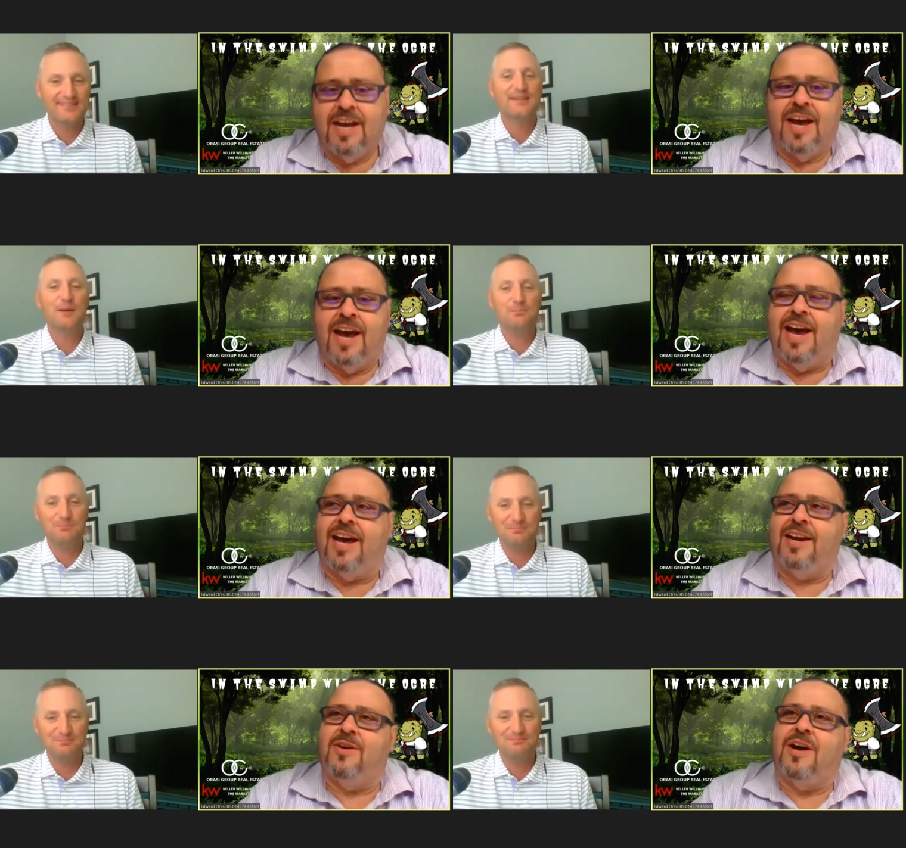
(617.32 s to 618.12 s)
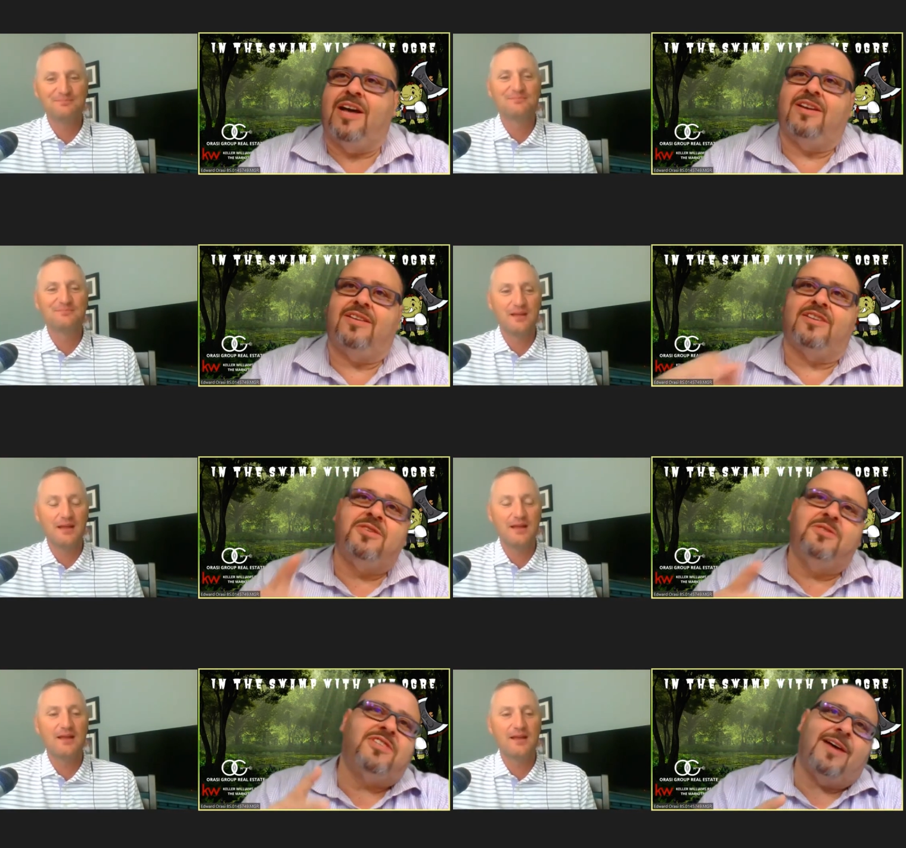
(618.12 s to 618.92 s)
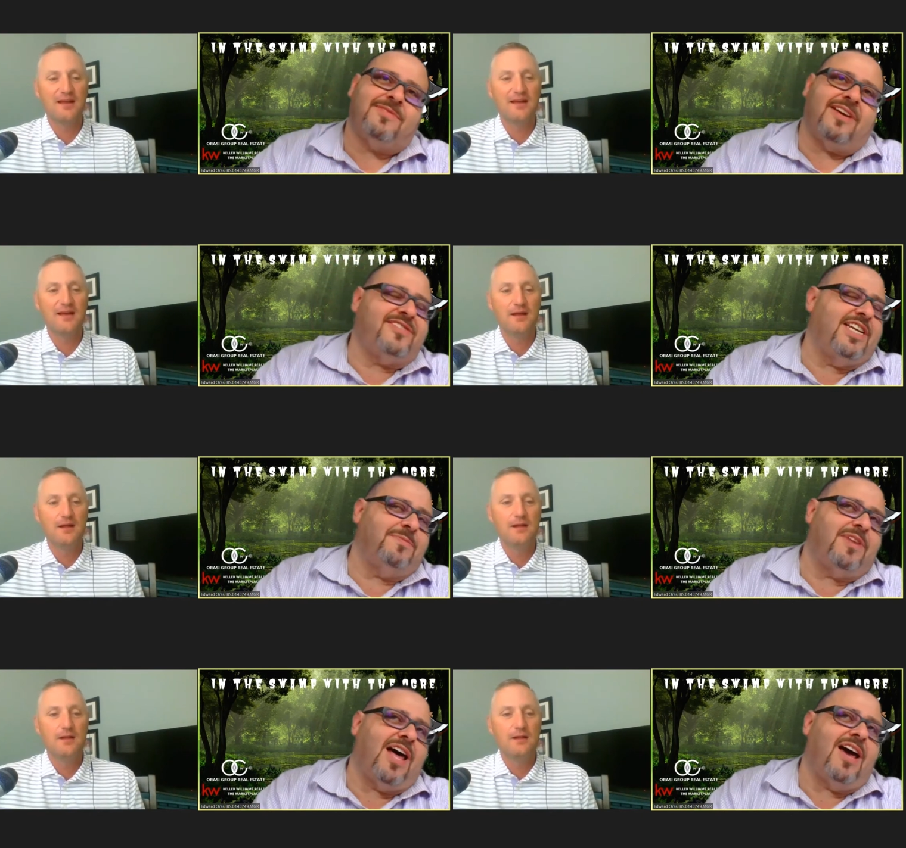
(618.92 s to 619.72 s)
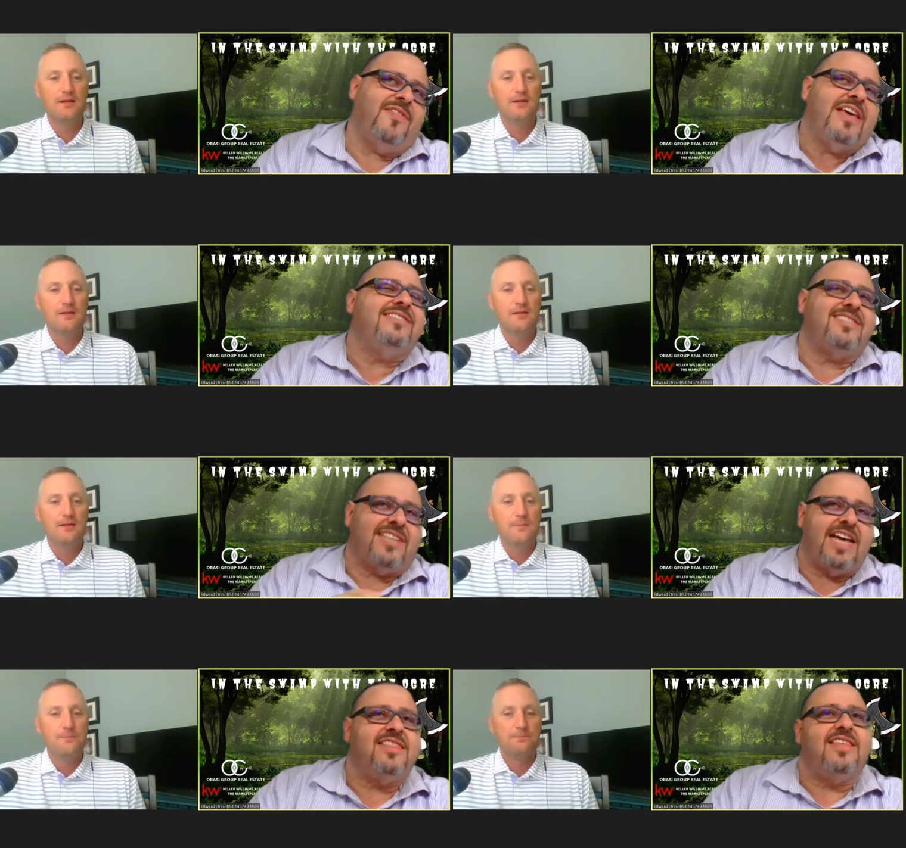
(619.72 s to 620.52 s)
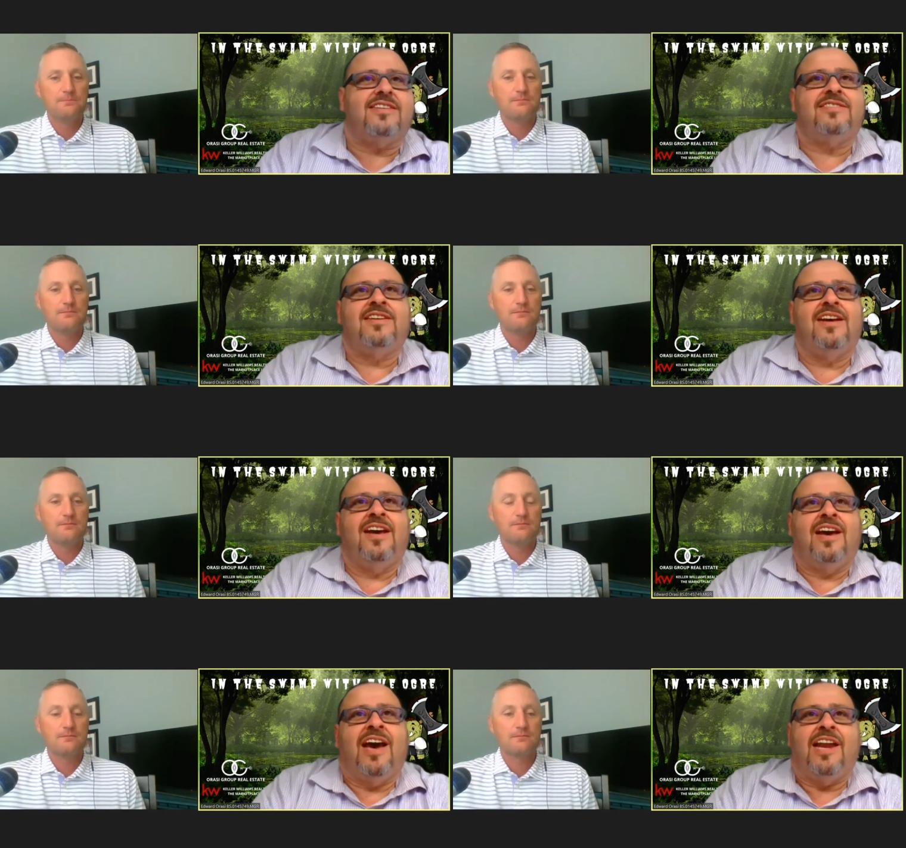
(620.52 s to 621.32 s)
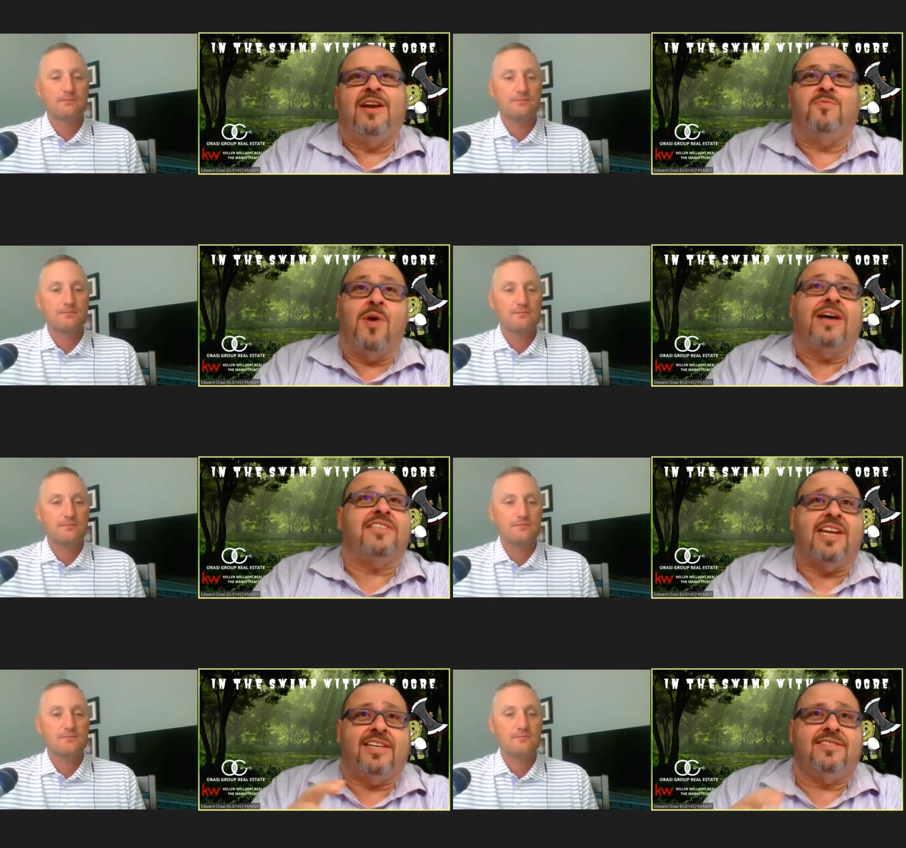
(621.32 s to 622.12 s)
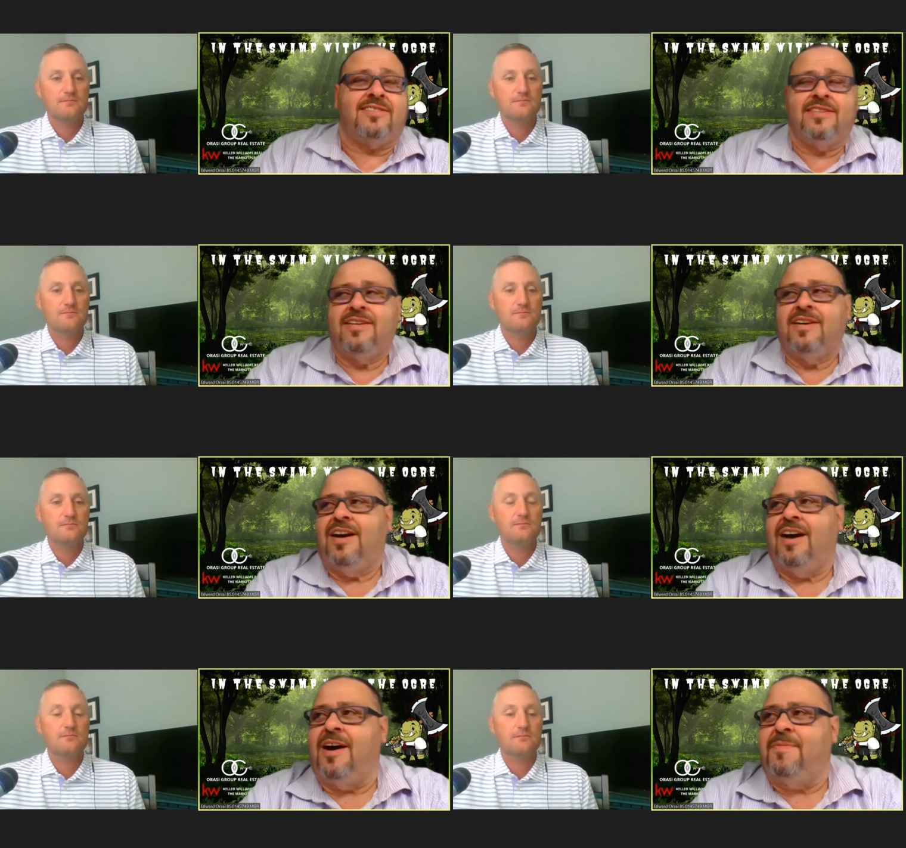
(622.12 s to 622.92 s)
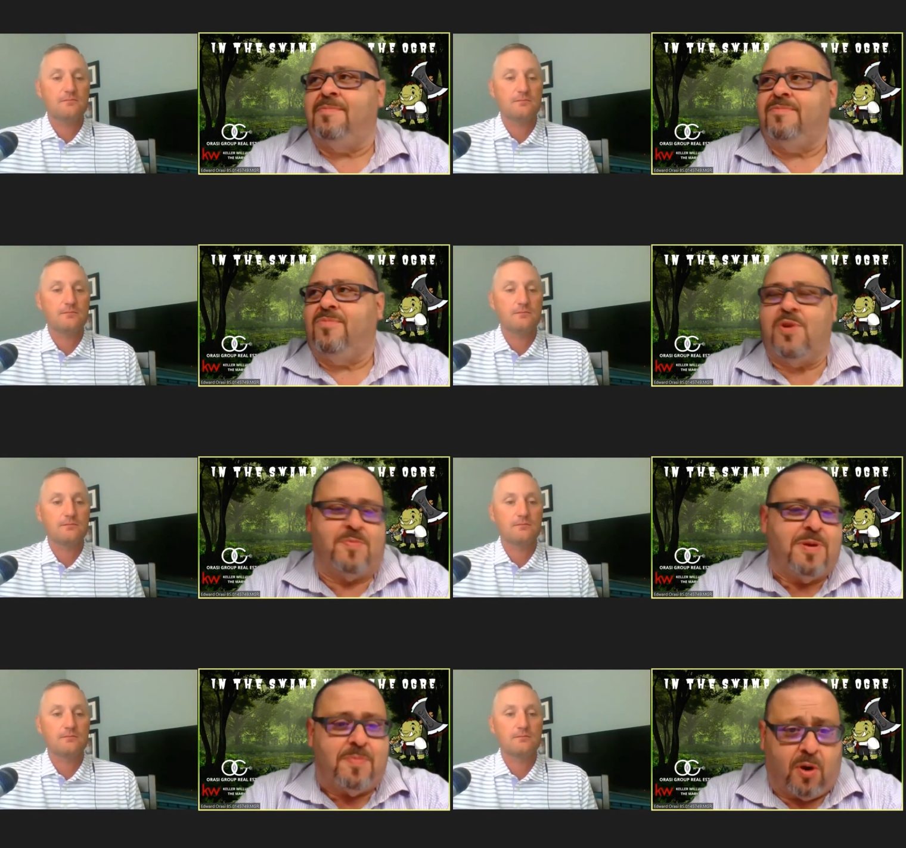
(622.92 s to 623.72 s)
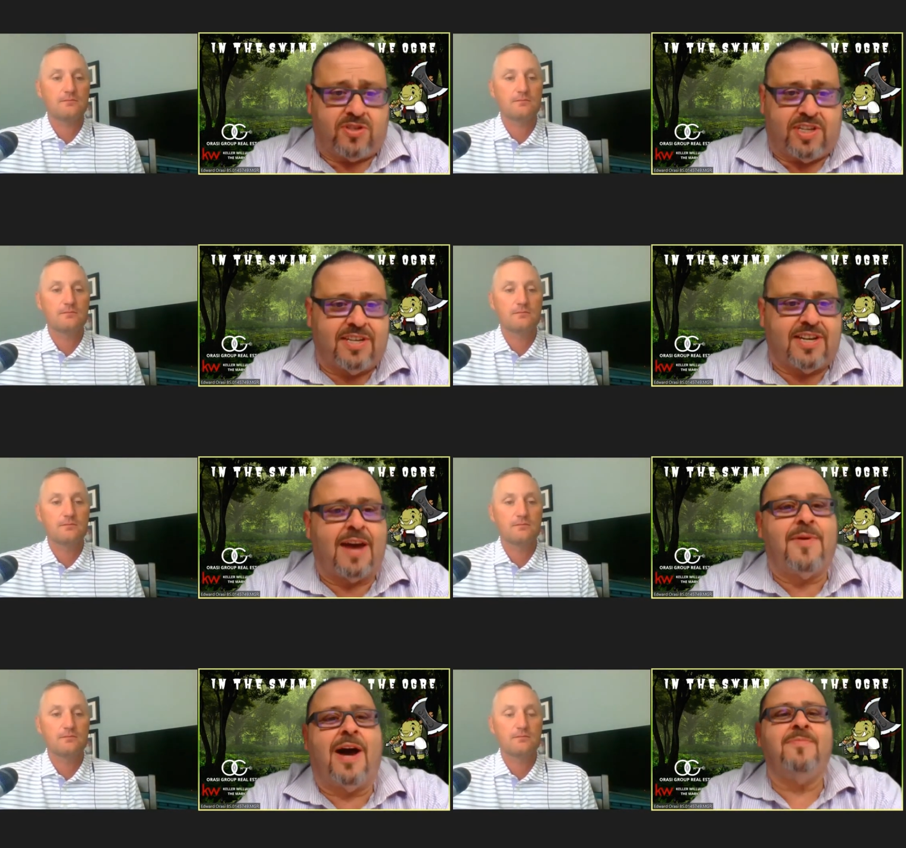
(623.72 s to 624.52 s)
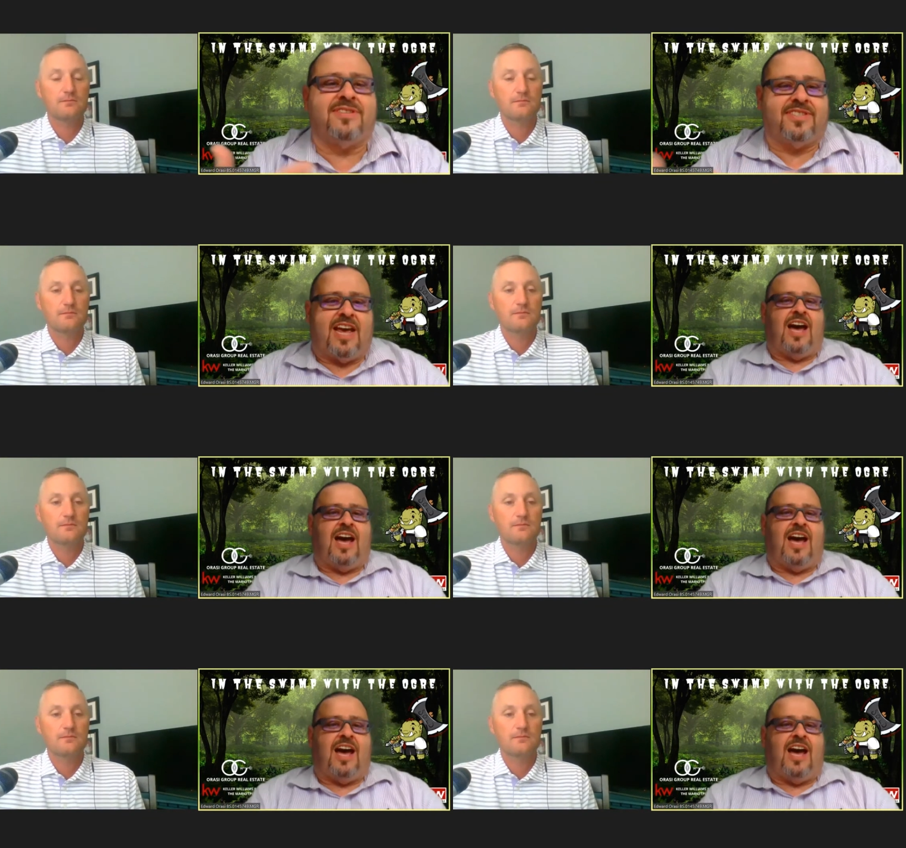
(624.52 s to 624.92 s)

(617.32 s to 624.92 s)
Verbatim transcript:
Speaker 1: Yep. And and the two times I've seen him live, he said this, and it resonates um, with me personally because I'm the same.